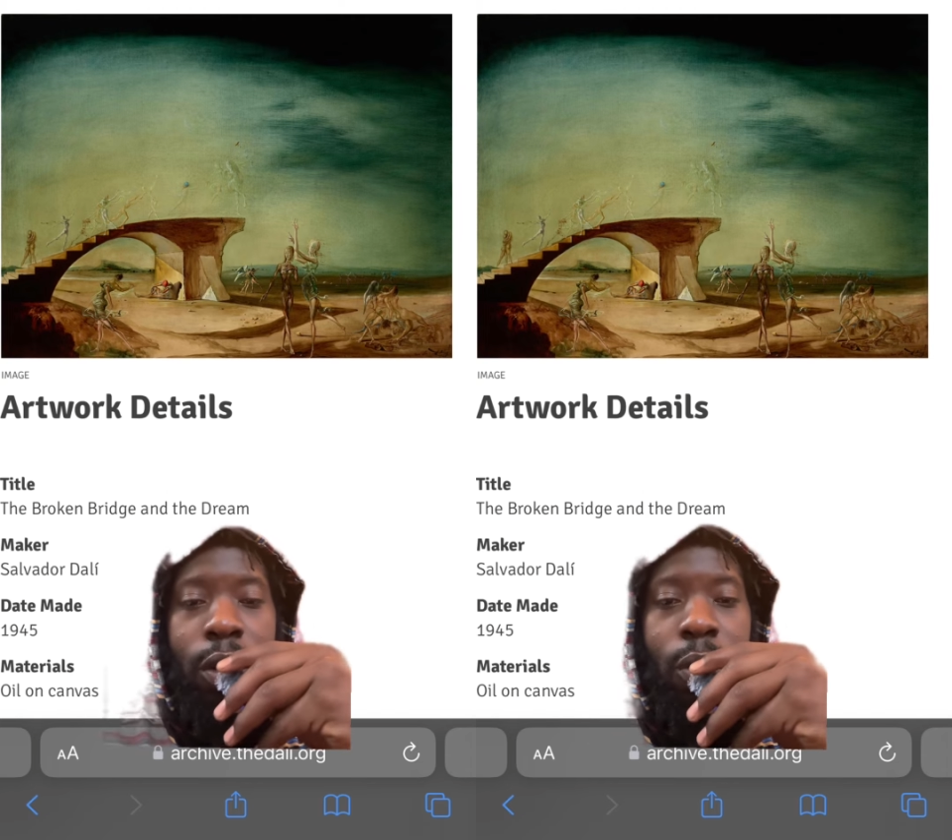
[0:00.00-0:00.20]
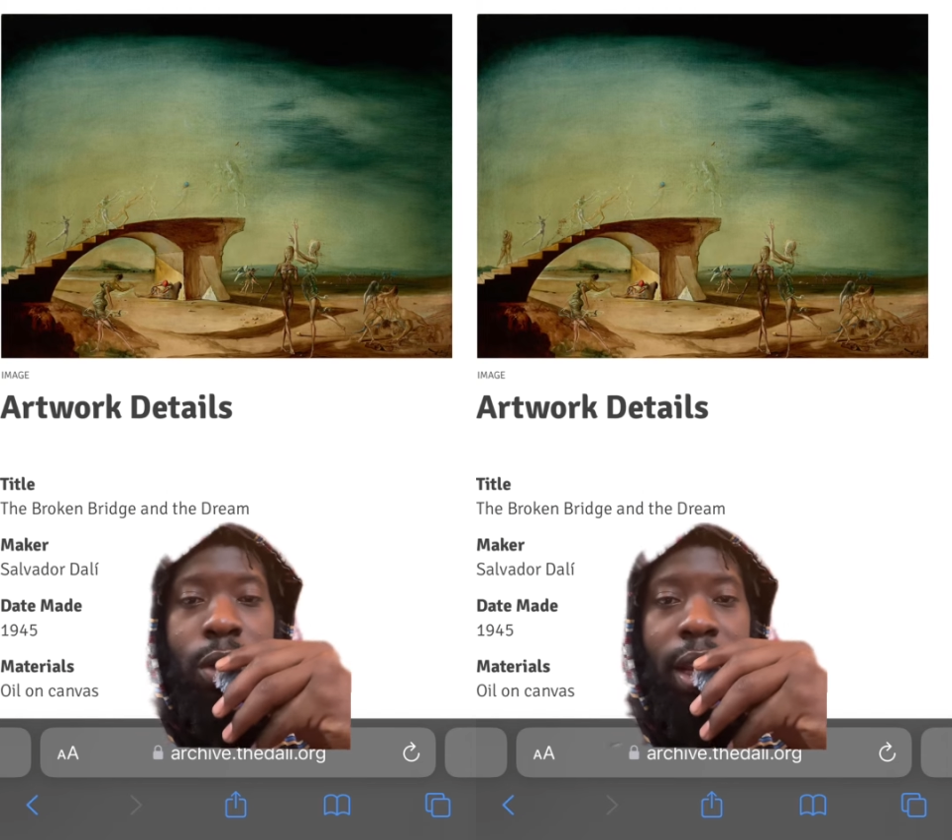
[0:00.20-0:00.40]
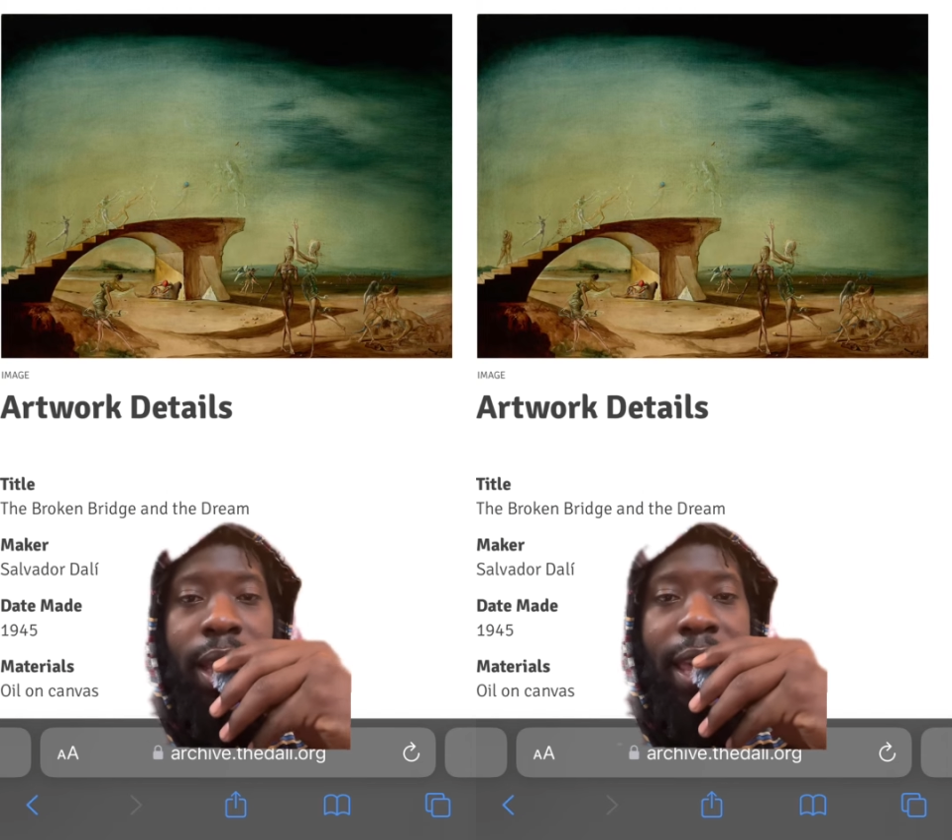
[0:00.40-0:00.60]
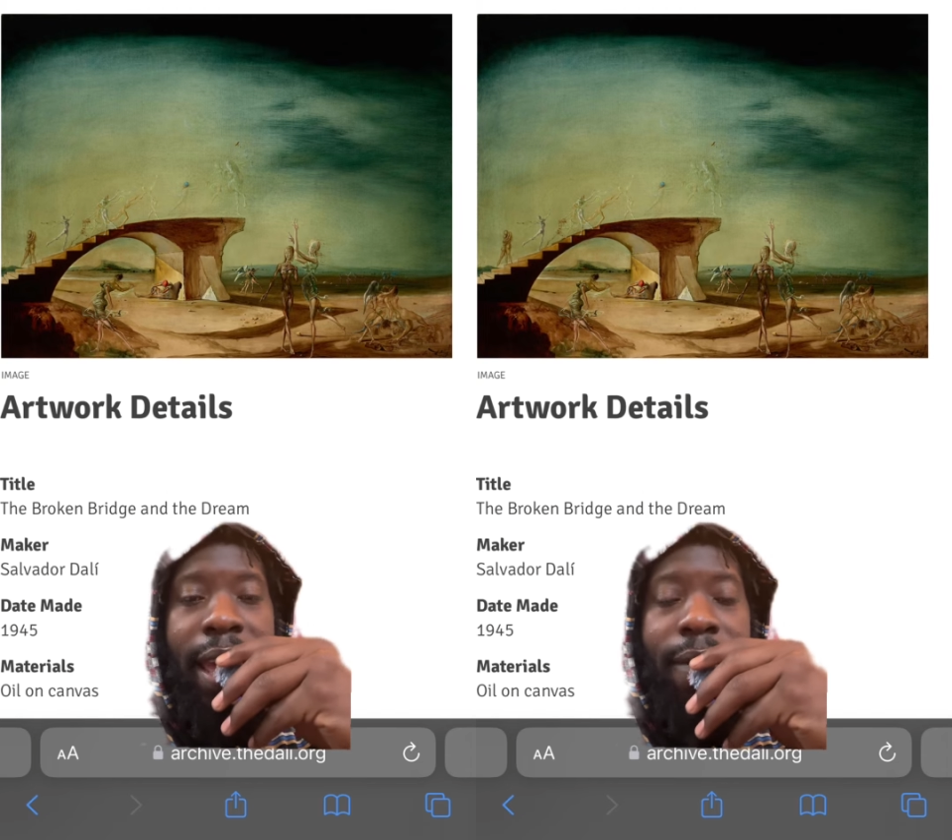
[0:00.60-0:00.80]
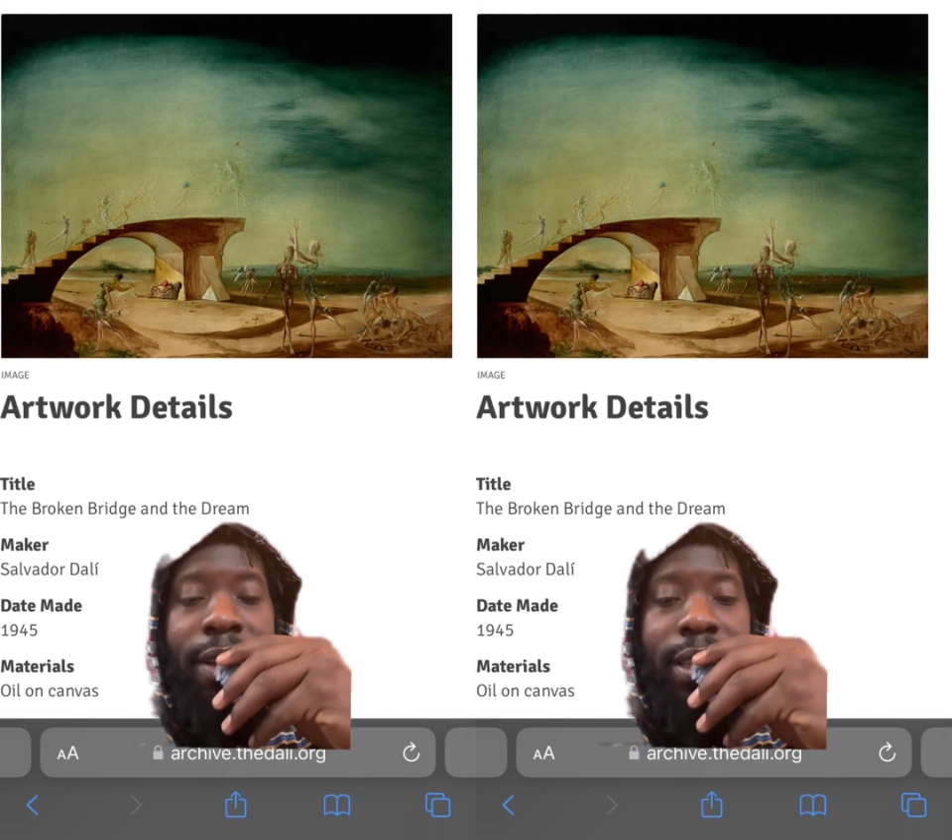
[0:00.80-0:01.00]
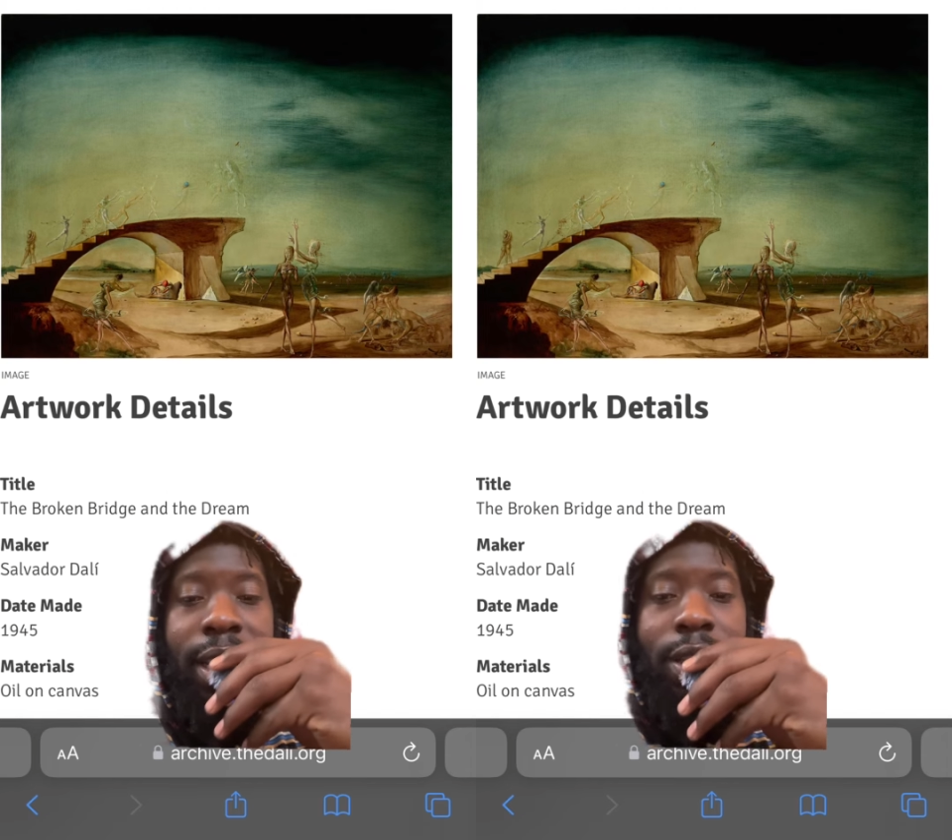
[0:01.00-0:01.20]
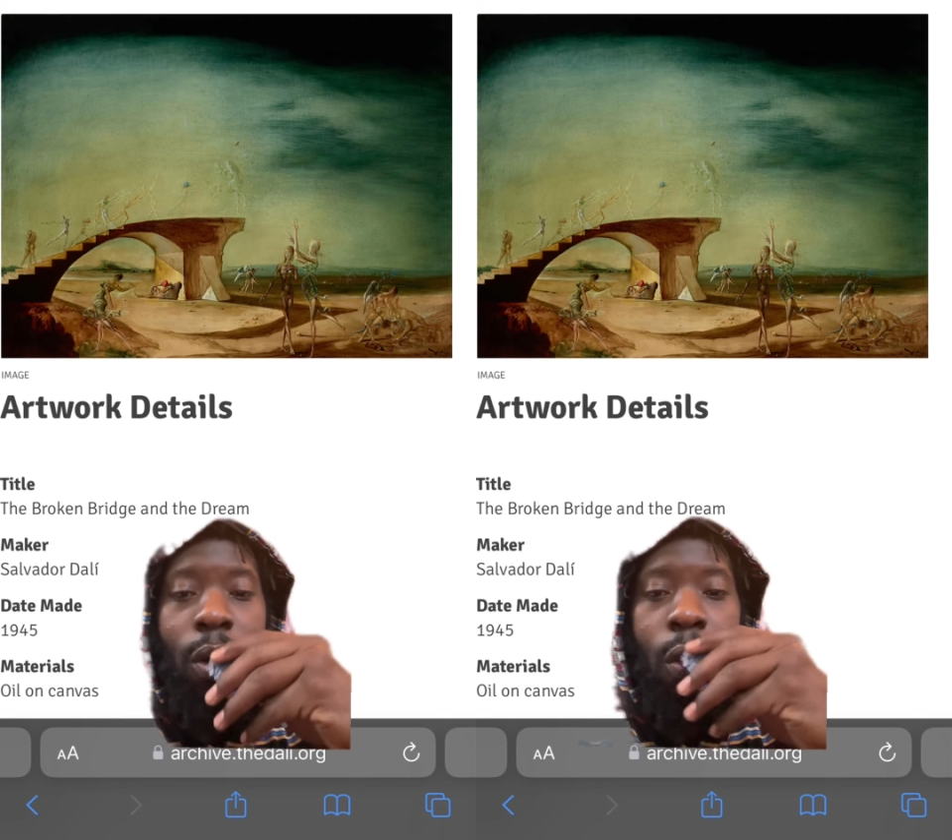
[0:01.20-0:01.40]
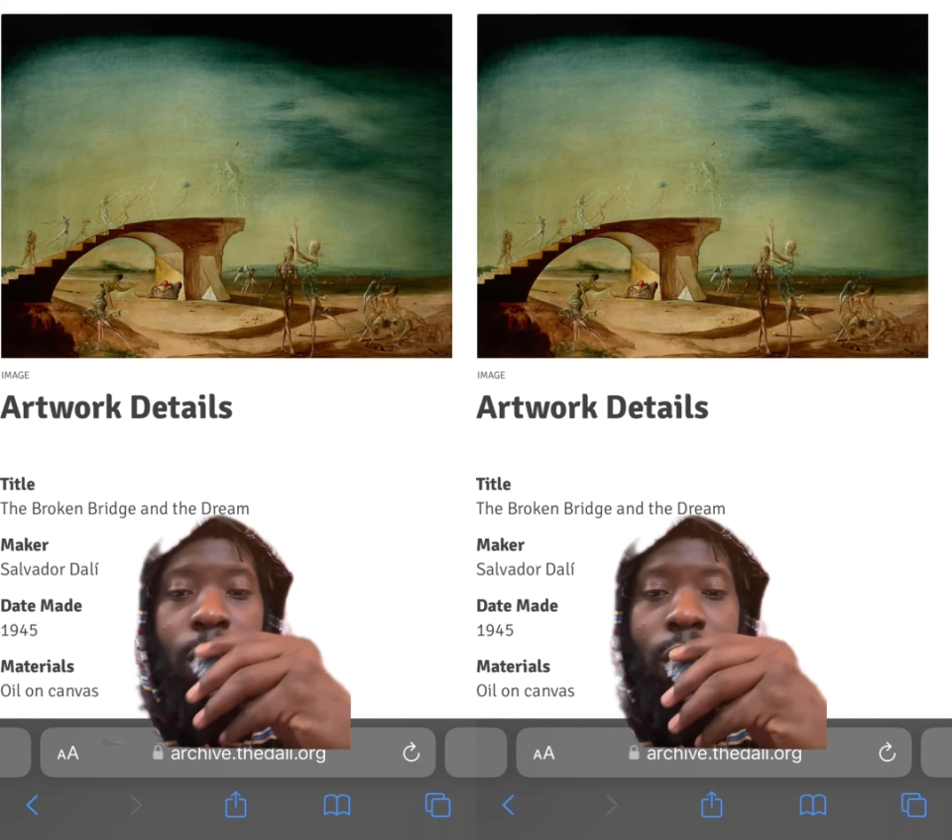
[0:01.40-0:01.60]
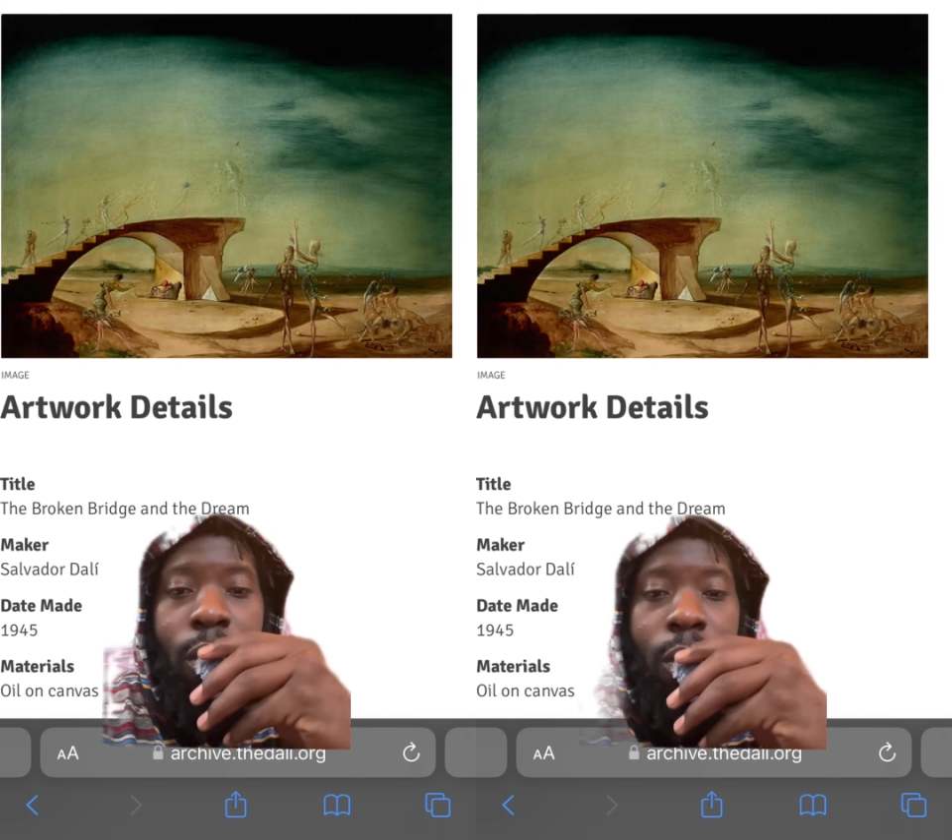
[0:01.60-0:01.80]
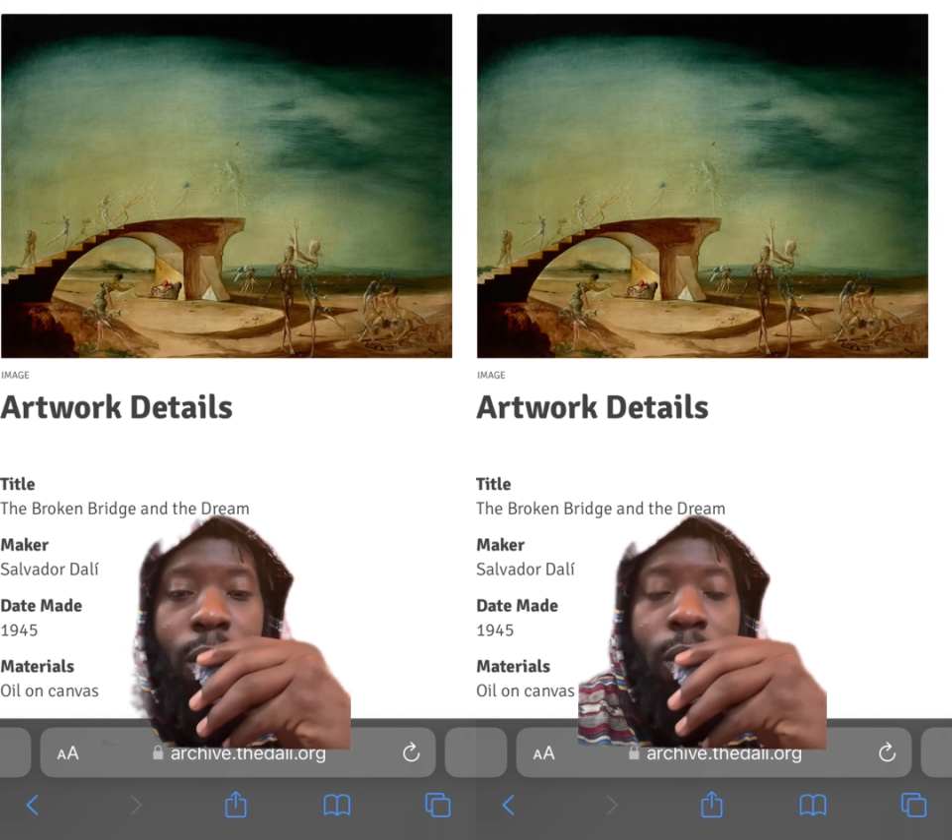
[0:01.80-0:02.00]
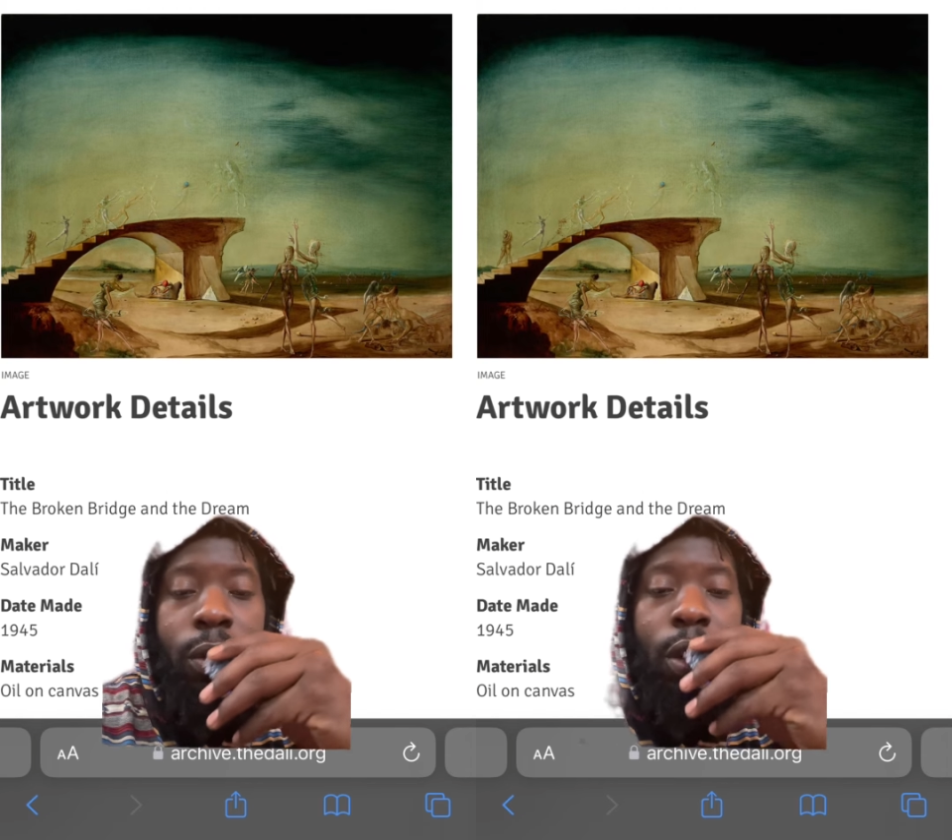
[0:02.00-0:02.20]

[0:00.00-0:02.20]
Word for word: used on the canvas is oil.